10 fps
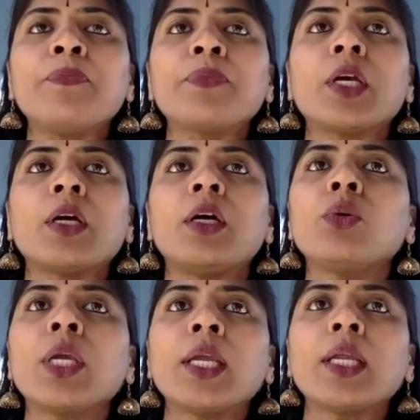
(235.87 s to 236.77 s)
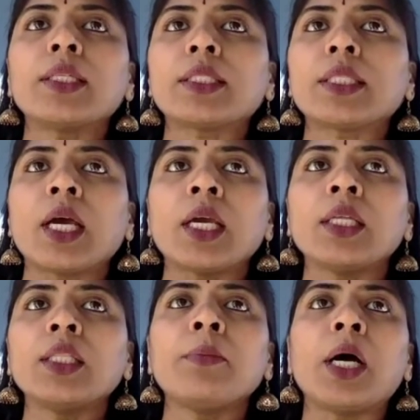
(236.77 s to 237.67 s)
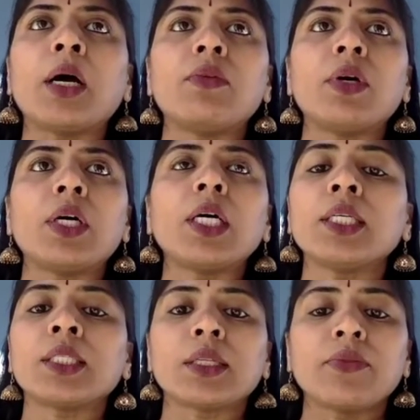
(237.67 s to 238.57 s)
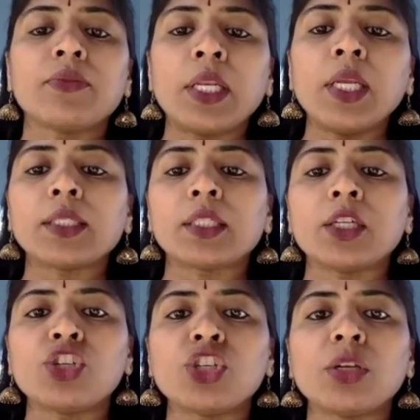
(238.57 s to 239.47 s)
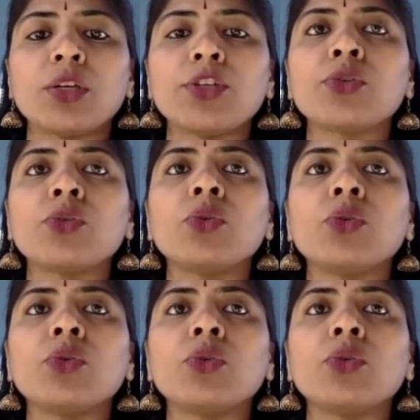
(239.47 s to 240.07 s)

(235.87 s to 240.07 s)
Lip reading: Looking at the Sahitya Bhava is very essential to